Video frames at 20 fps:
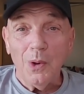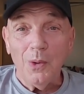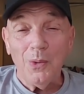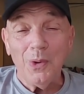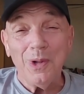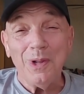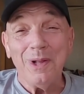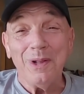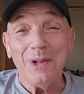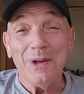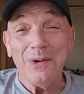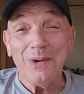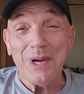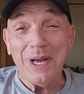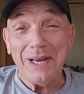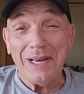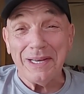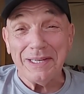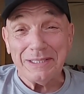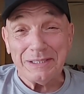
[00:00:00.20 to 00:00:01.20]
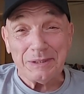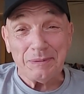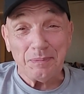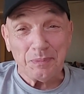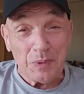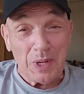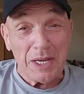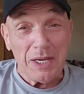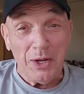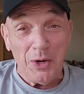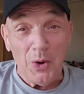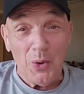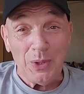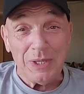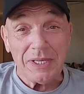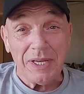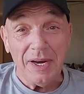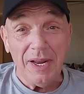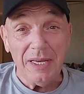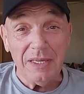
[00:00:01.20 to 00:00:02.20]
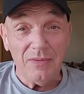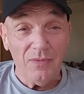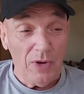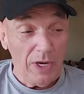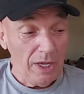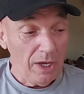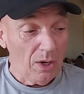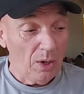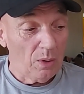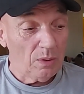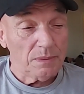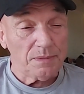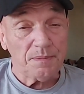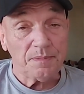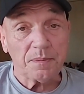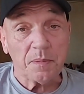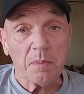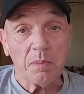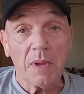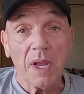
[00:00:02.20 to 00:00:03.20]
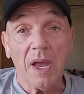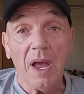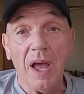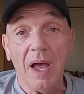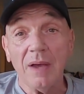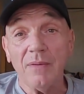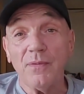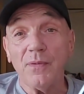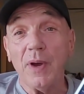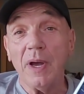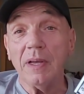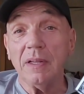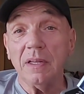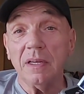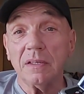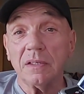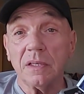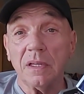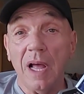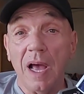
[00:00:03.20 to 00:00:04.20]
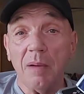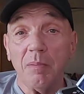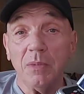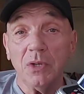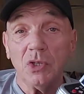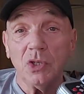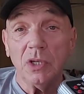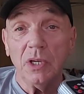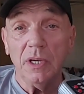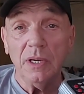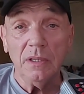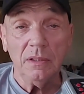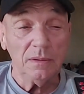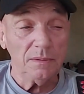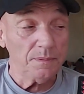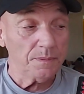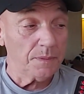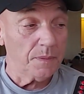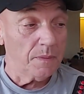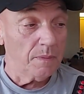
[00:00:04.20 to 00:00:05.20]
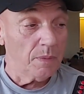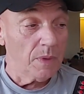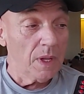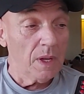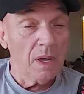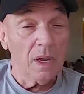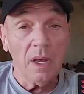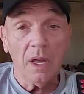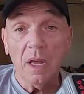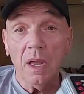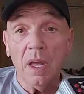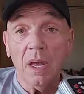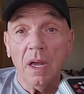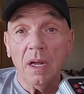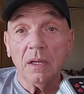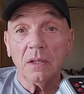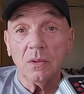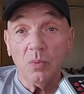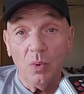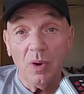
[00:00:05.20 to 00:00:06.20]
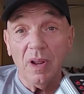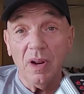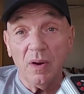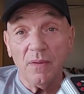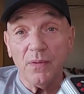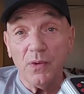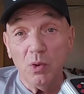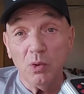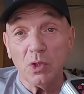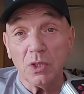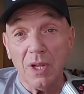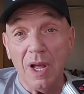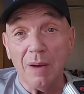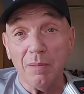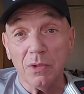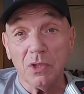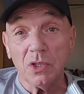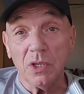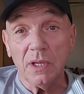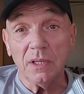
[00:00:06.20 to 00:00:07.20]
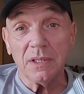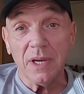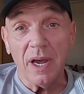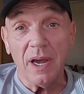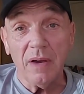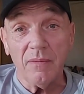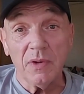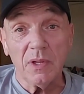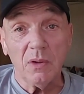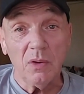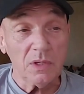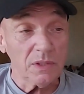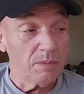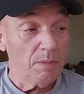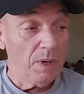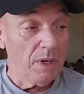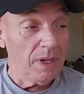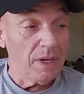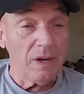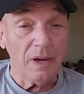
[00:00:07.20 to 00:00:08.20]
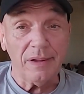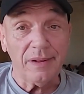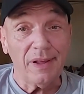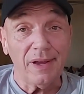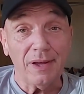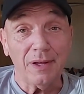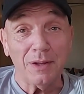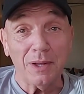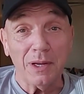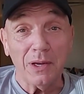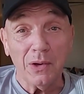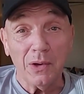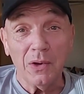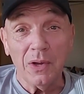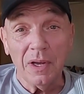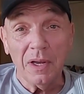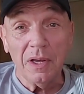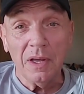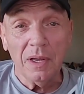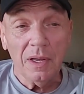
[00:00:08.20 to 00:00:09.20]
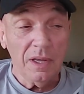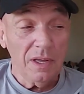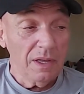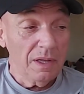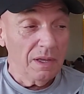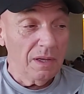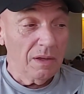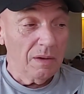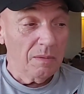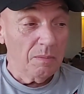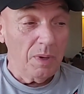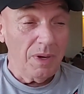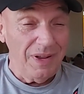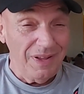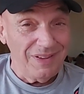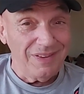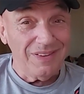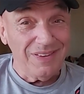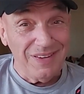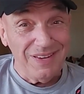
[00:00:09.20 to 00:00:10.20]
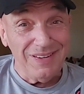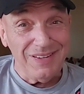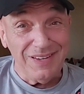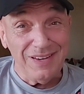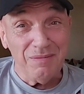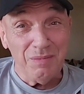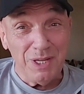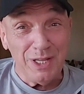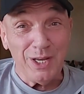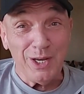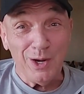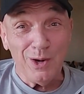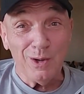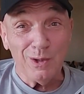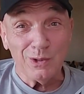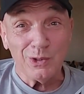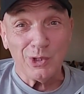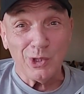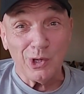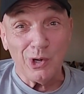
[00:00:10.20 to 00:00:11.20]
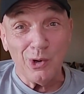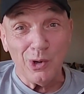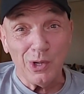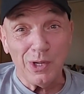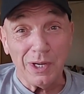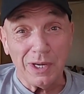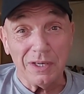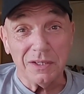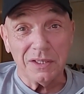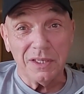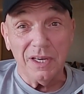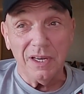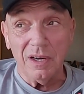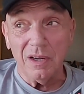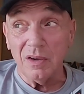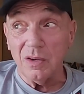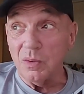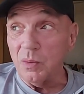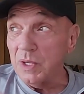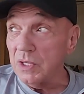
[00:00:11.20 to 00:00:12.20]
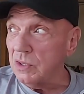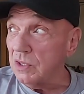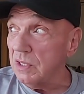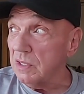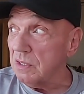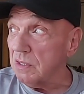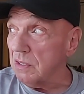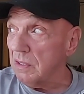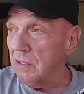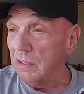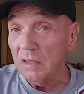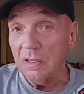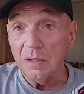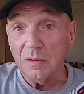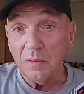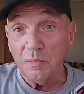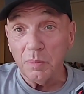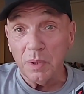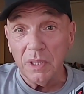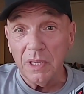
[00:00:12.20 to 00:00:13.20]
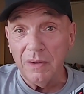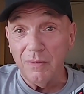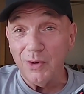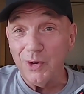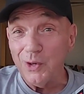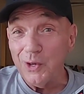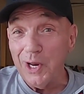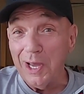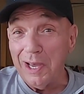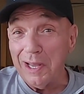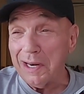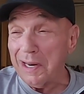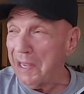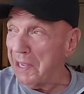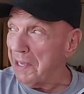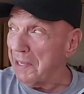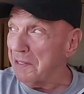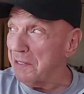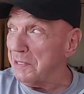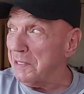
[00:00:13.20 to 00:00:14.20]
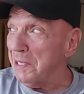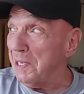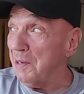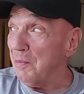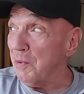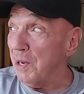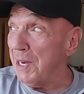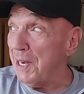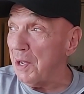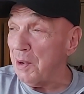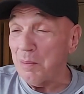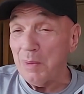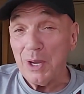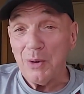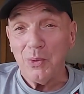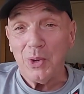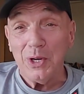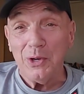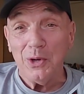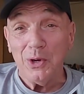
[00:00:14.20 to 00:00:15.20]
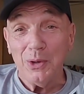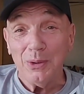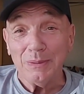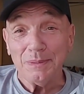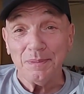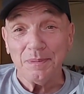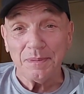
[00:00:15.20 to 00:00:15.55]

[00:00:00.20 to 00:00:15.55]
Well, hello guys. In today's video, I find this slot machine. It's one of the few slot machines I haven't lost money on lately. But it did give me the urge to go to the casino, which is, believe it or not, I can see it right out my window.